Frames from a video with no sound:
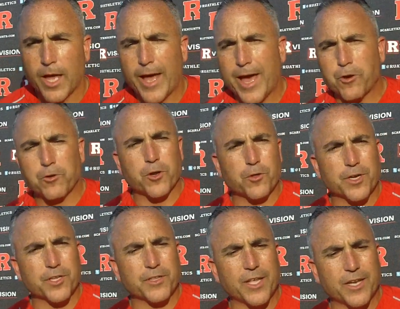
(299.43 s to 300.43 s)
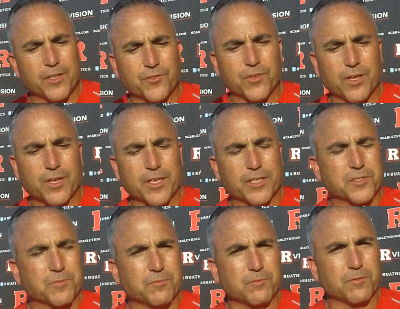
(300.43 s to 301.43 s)
I don't know that
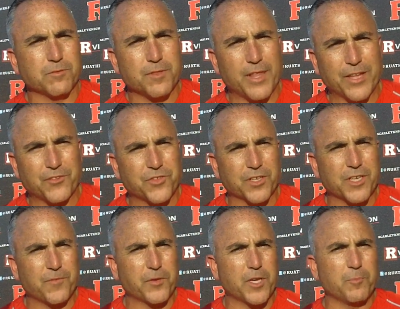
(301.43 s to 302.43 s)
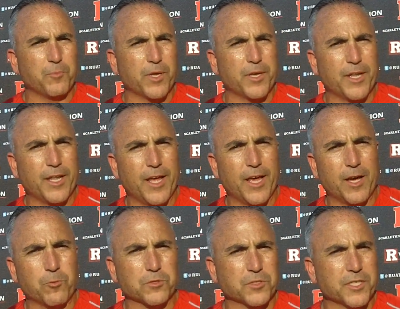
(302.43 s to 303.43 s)
it's that significant, but
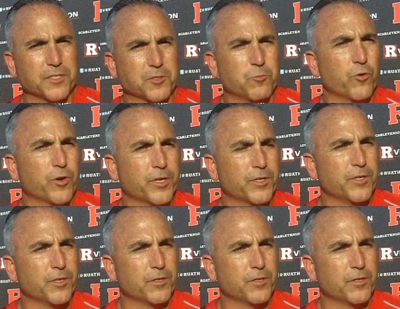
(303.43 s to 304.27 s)
I will say this morning,